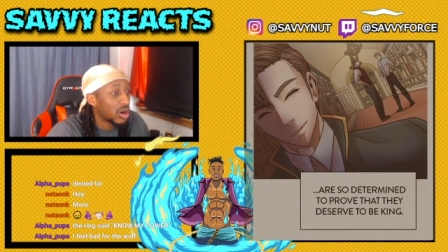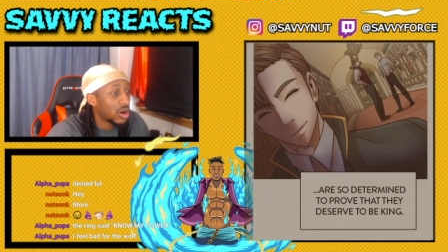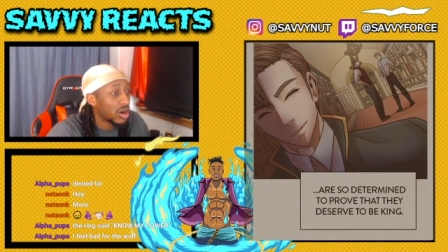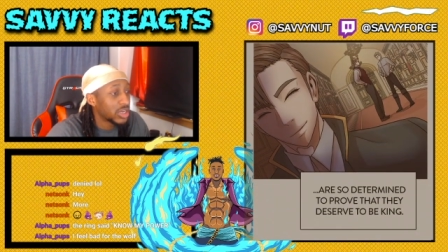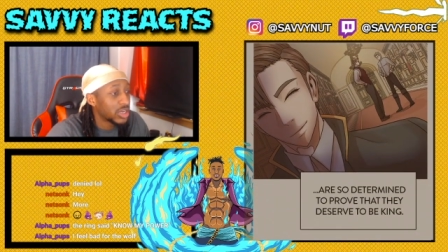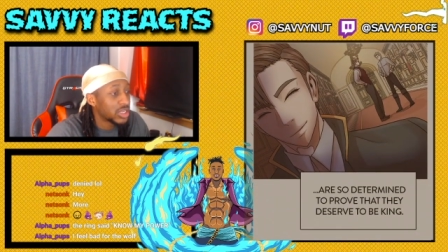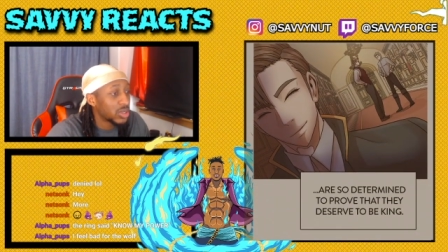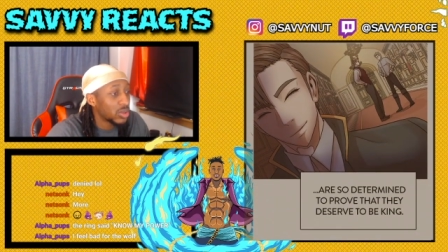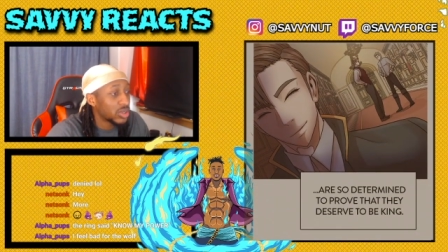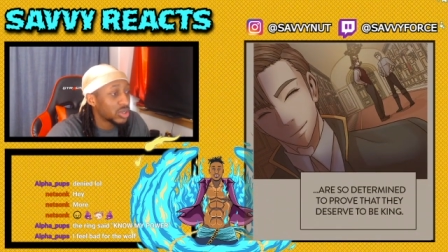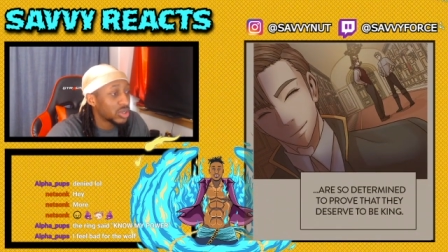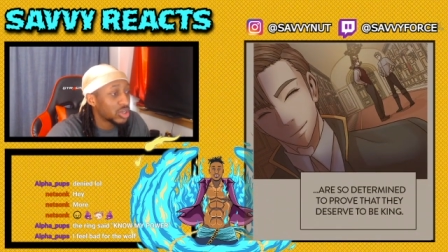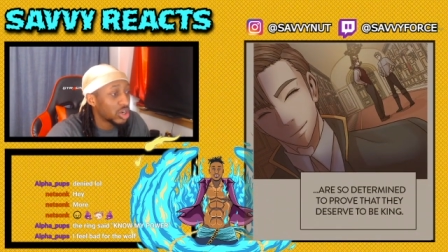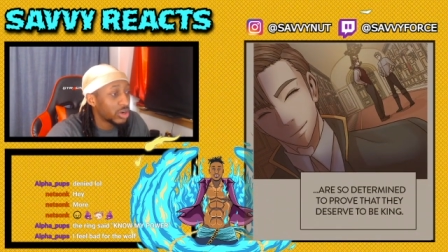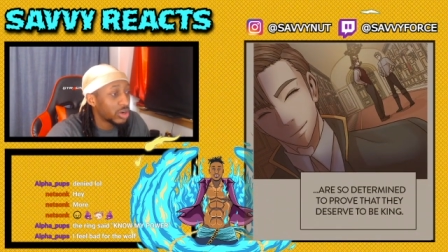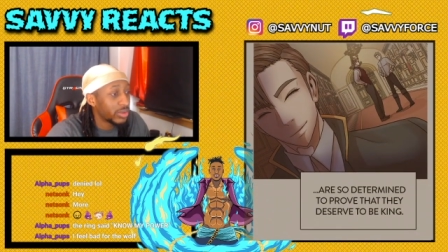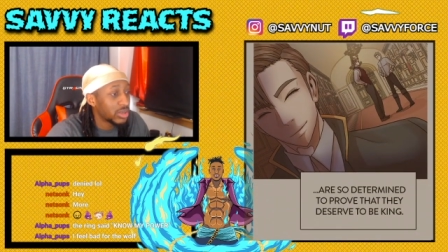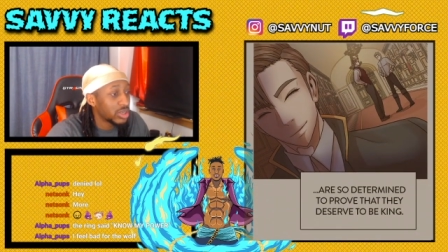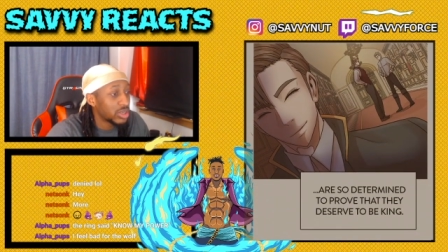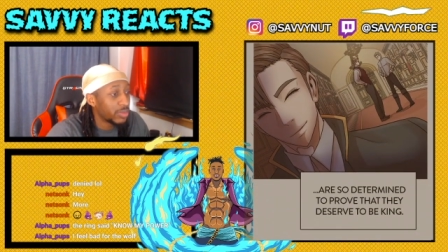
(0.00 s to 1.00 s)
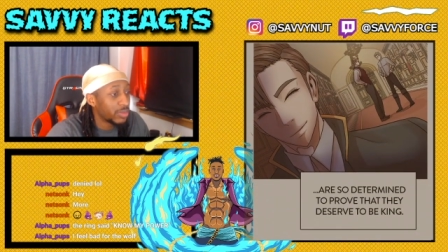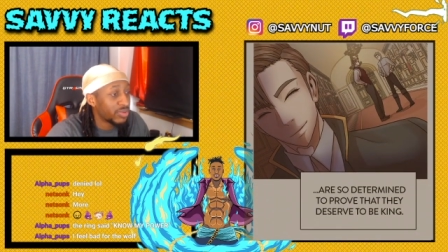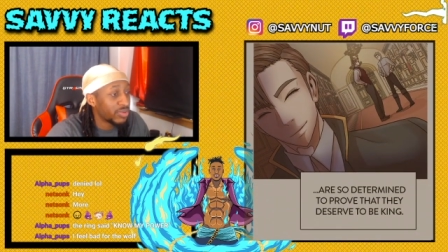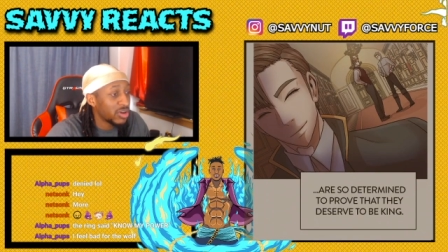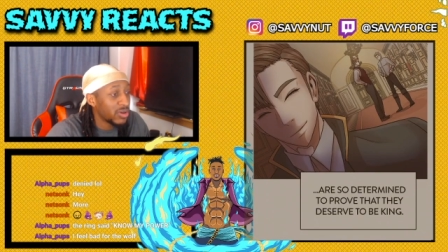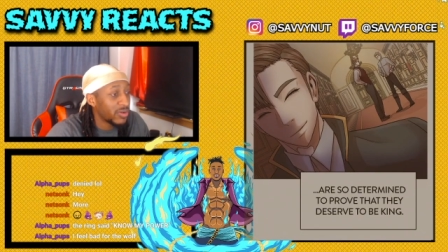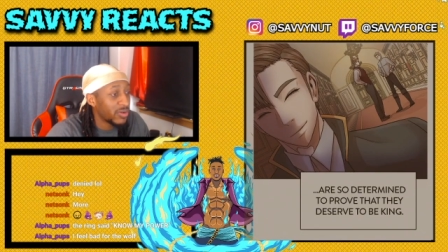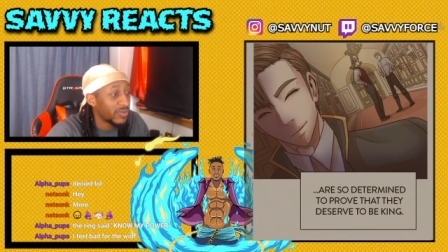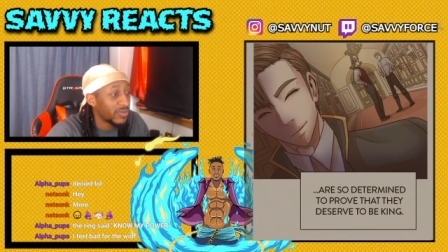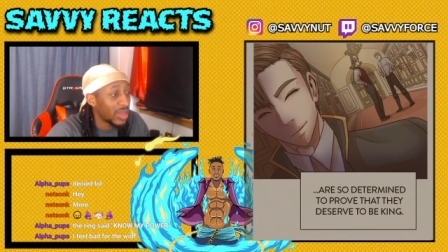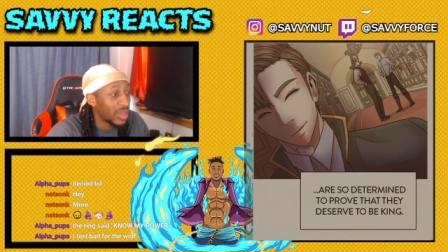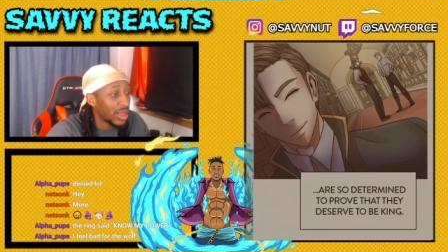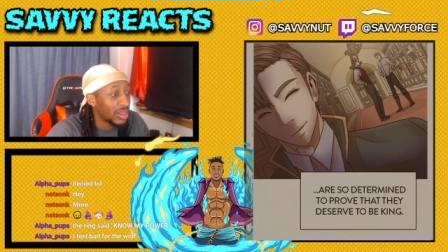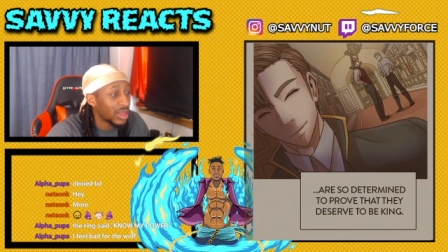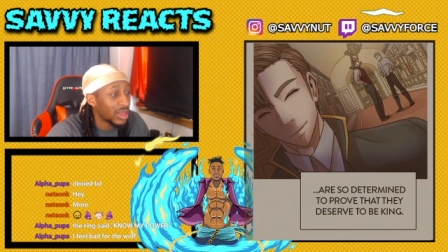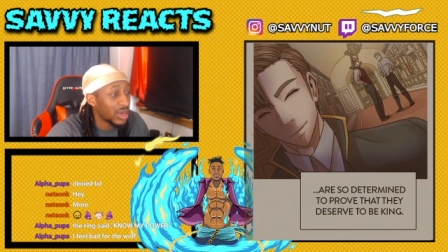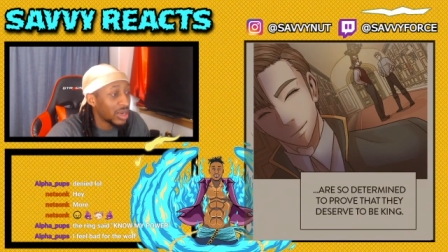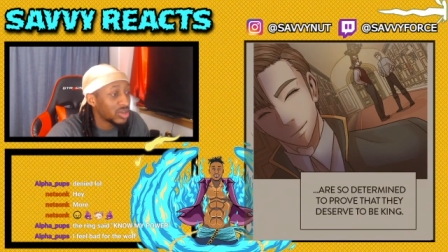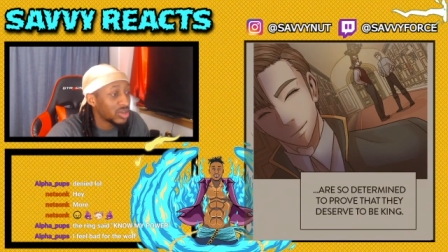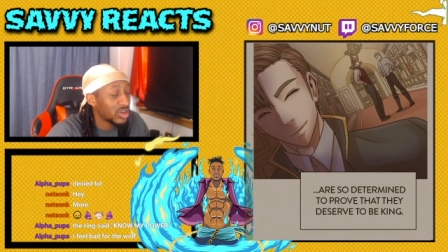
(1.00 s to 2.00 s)
are so determined to prove that
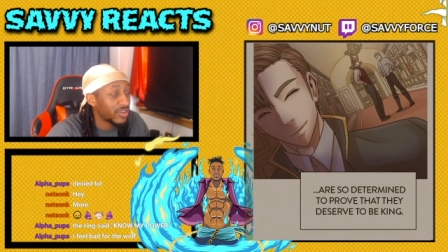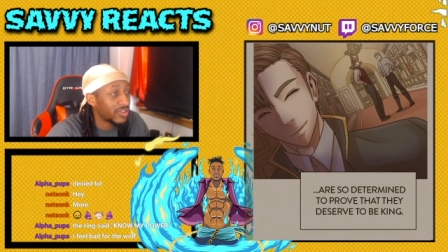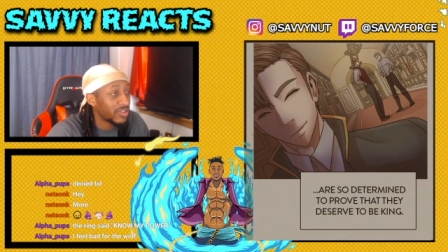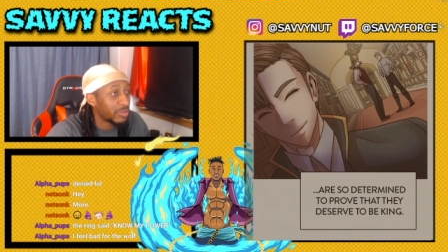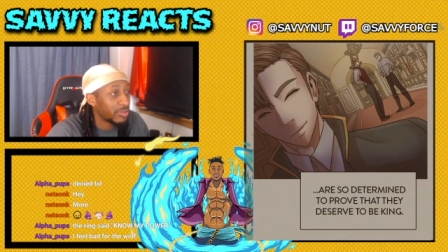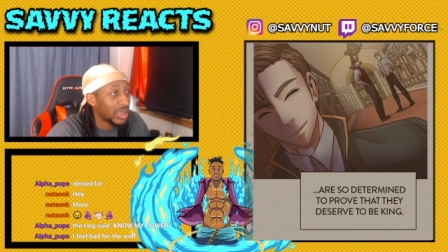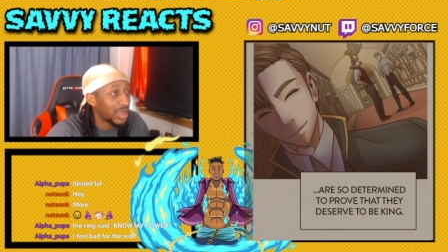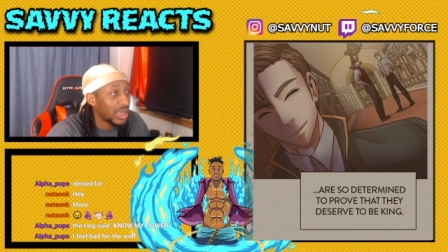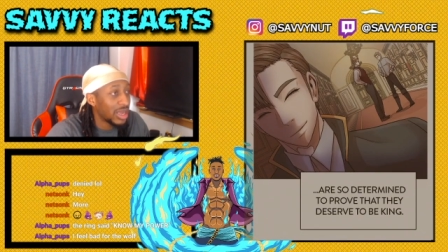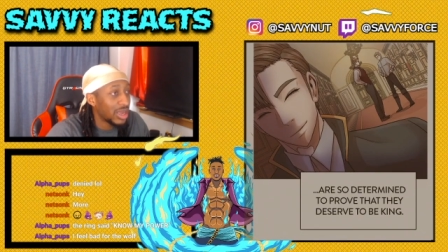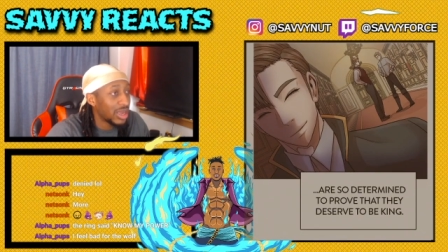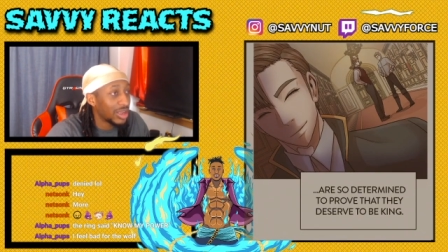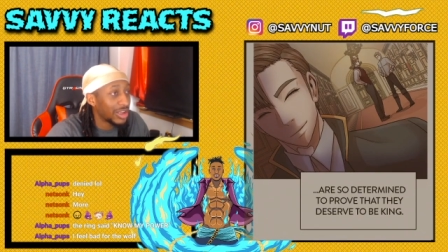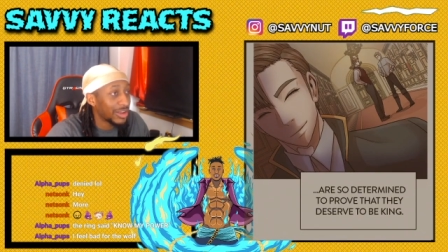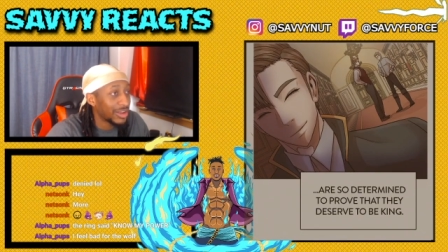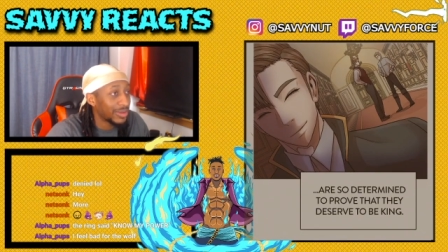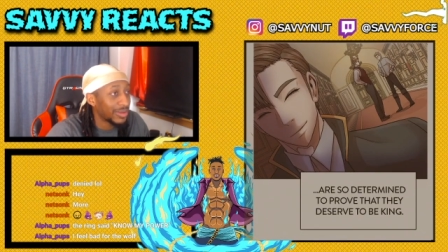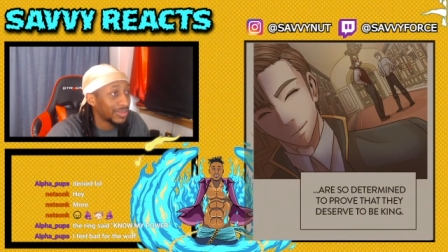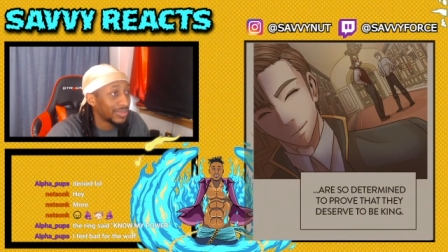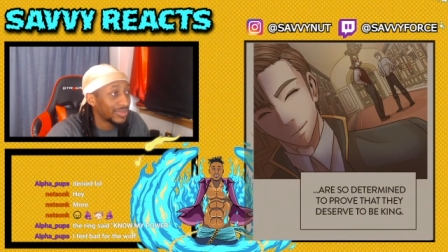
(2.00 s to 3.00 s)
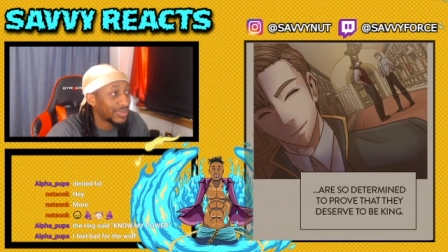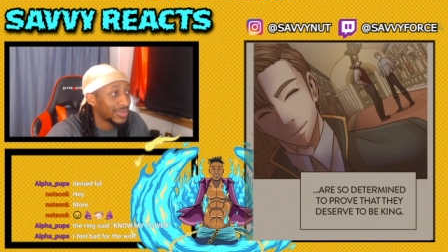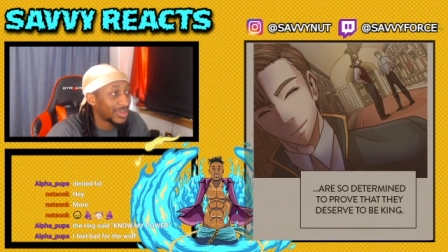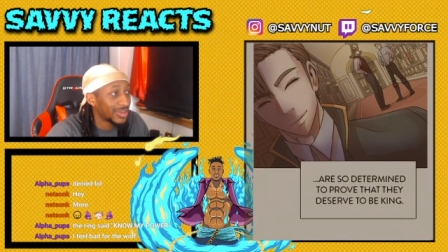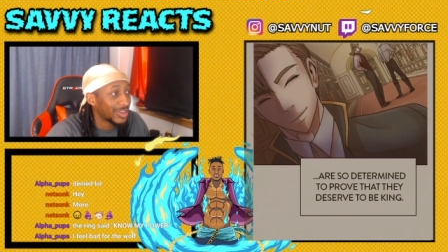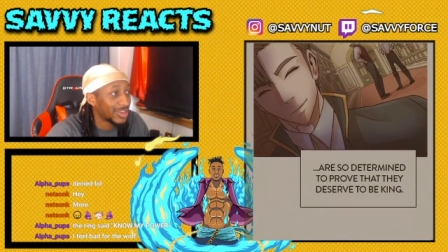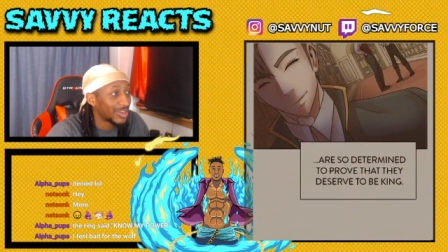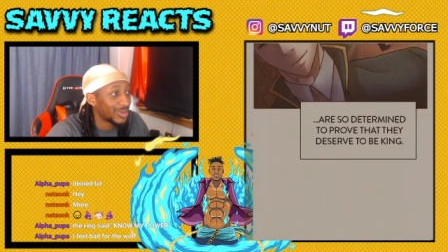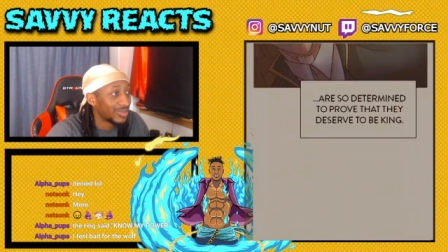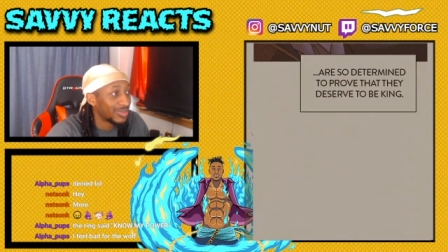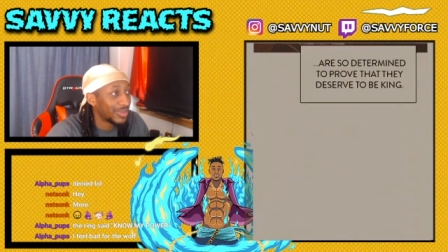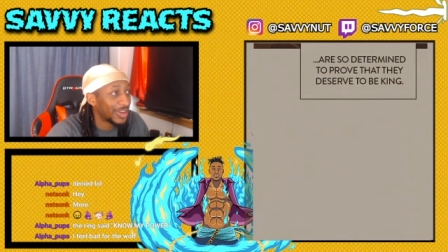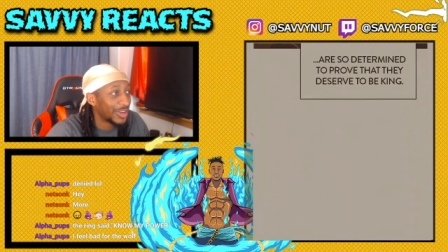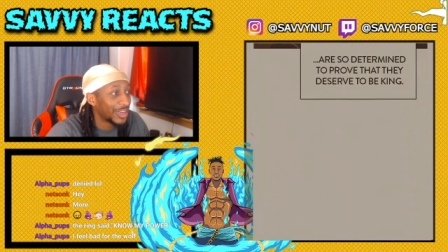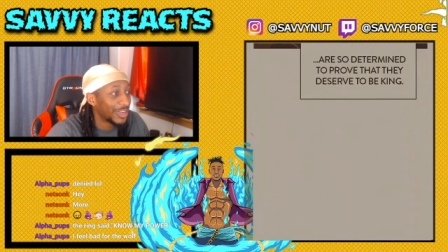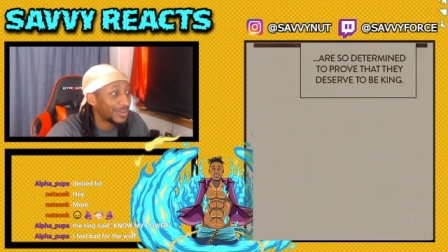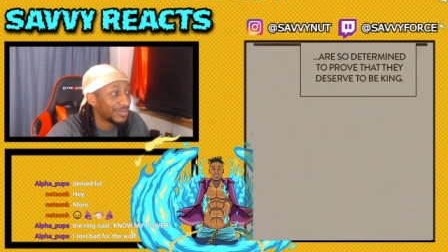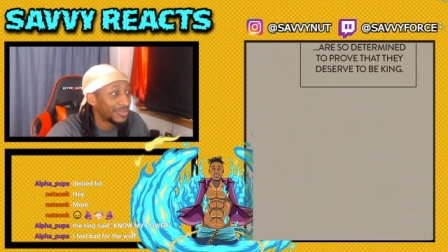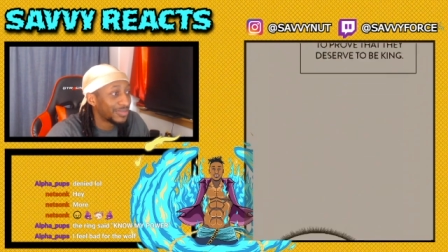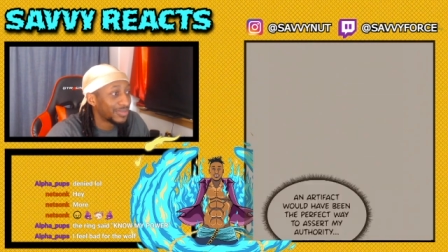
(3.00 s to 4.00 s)
they deserve to be king. Oh man.